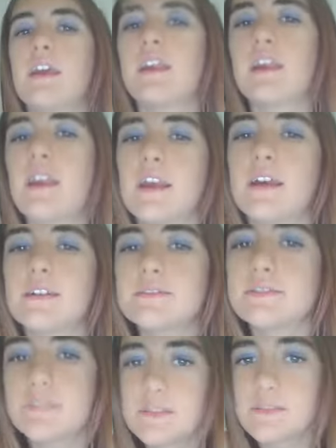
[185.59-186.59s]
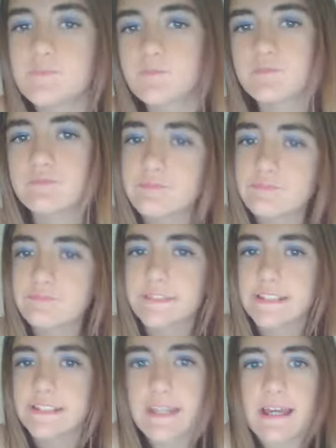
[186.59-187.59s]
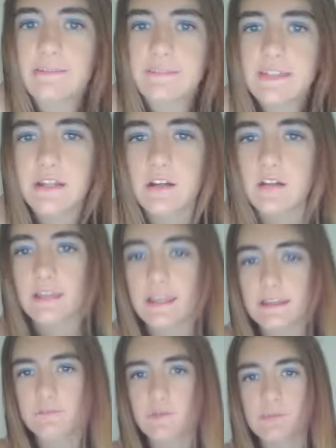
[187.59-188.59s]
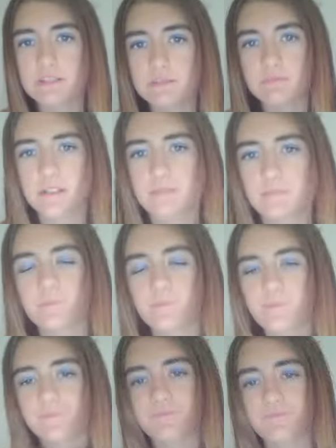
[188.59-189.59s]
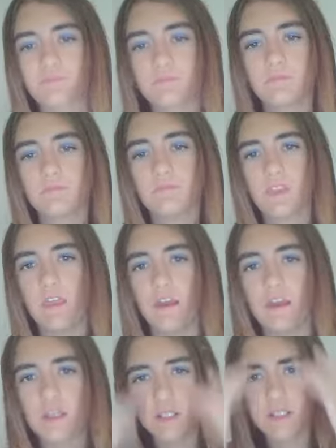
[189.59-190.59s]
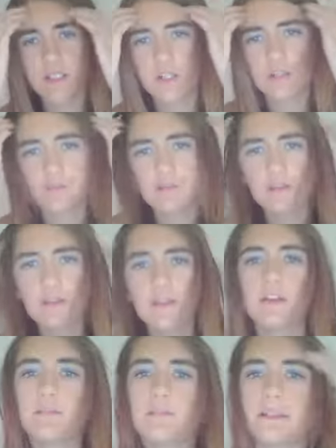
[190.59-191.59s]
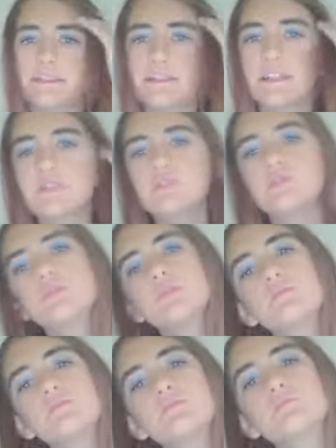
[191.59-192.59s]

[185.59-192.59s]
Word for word: And yeah, I have to get all that information, but I already know my schedule